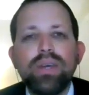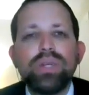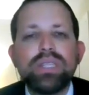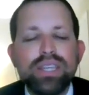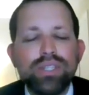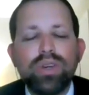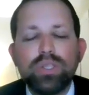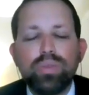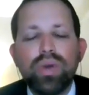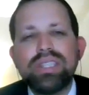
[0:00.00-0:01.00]
He was
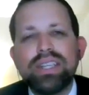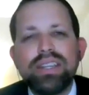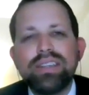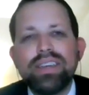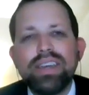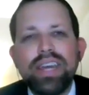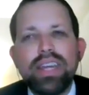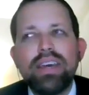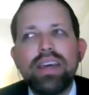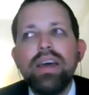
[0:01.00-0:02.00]
Israel's president
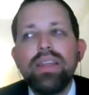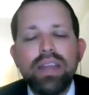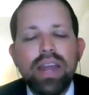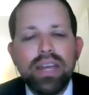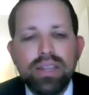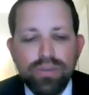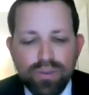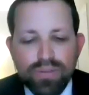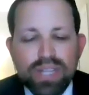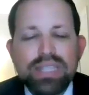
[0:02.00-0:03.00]
in the
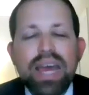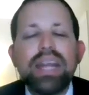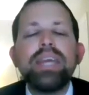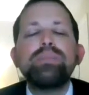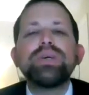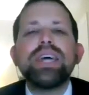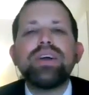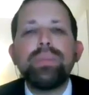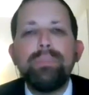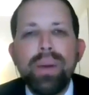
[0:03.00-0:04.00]
1950s, and he puts
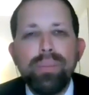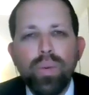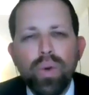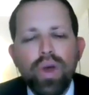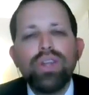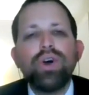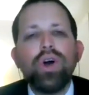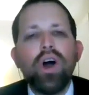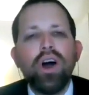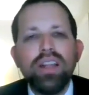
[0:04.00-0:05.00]
out a memo to
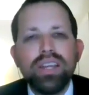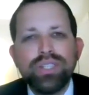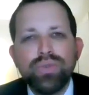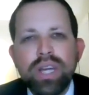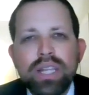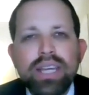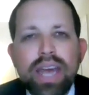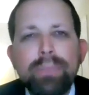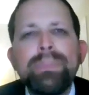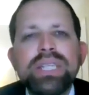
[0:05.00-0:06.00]
all
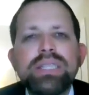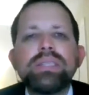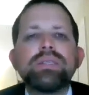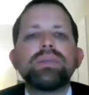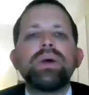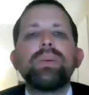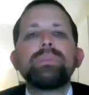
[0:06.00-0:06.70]
Israeli embassies